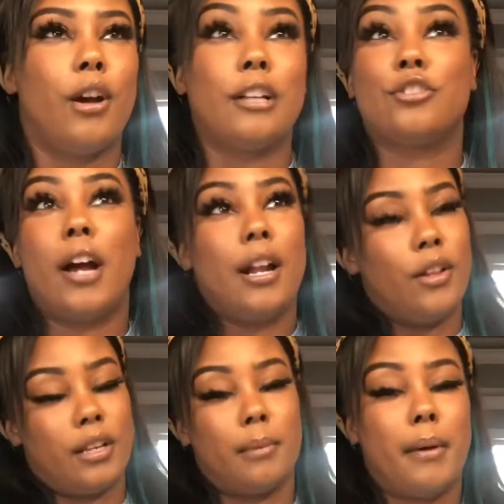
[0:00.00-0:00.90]
I try to
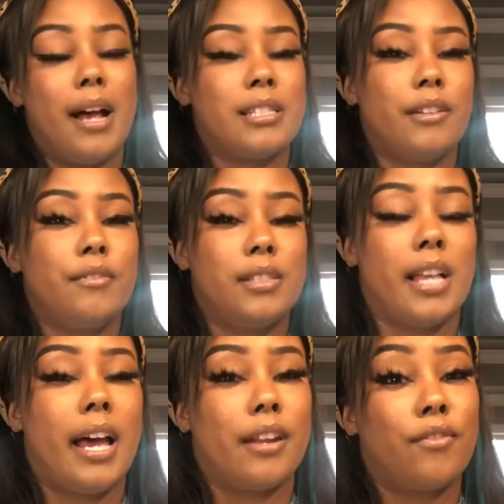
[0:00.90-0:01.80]
look at the positive
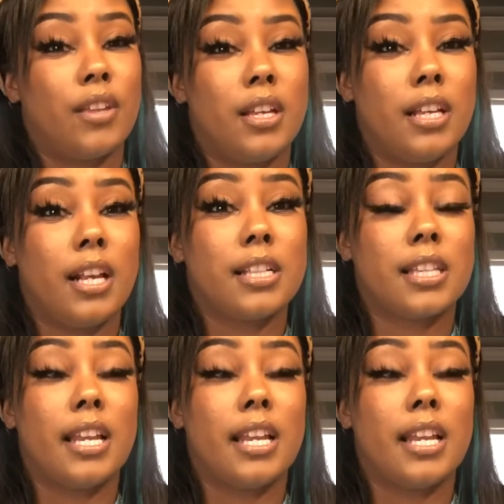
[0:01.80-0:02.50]
side of things